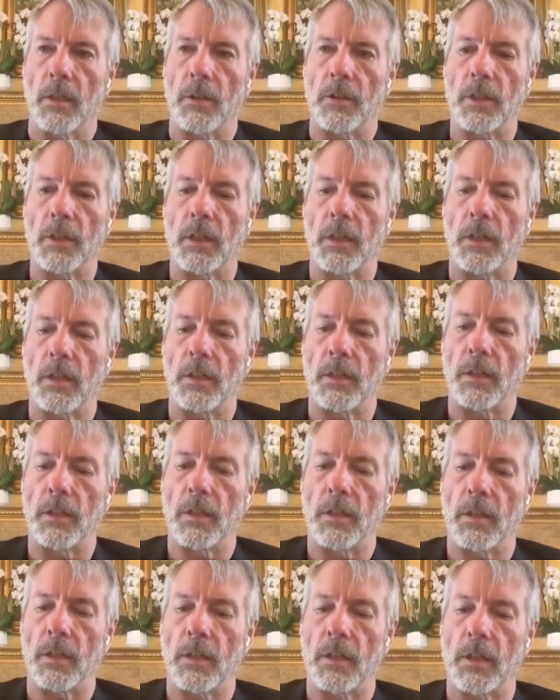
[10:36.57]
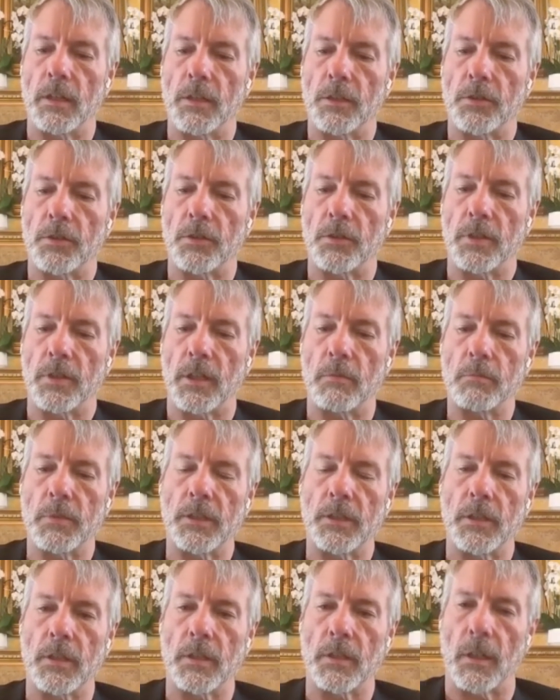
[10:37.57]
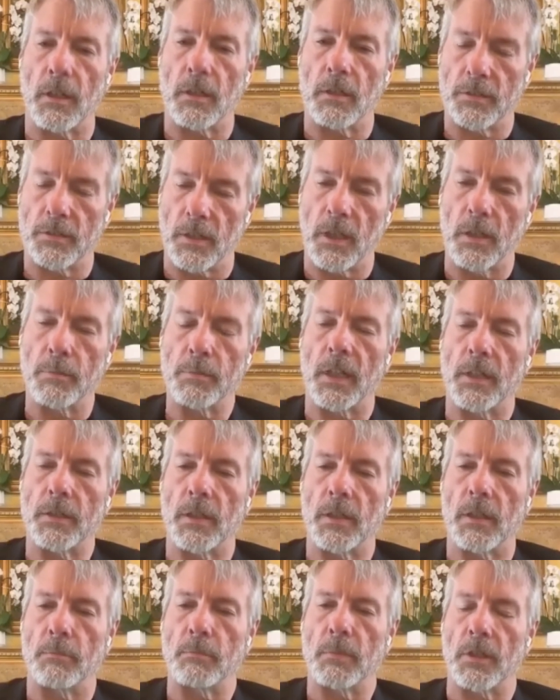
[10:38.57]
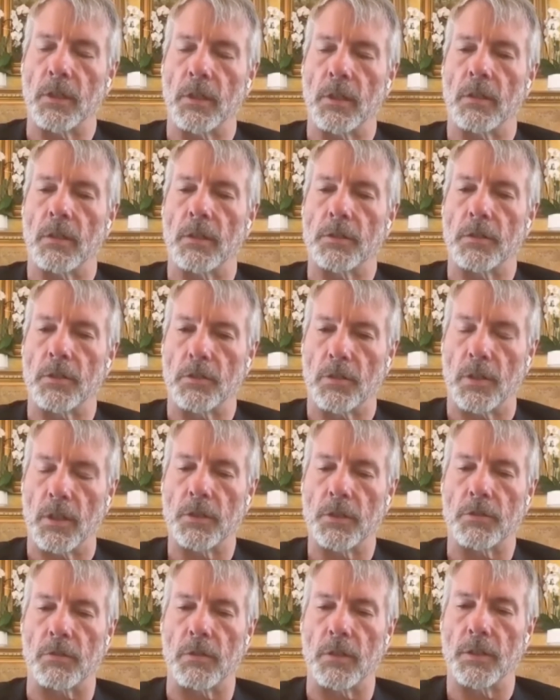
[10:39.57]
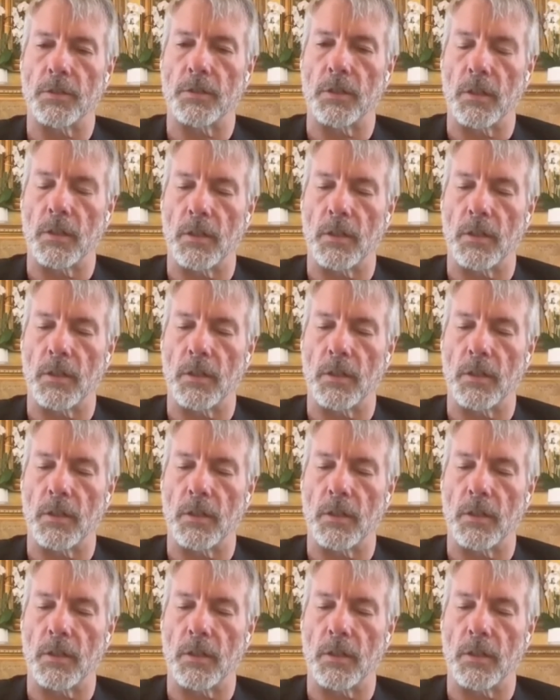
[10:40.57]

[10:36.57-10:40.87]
then I issue $10 billion and I buy $10 billion of treasuries,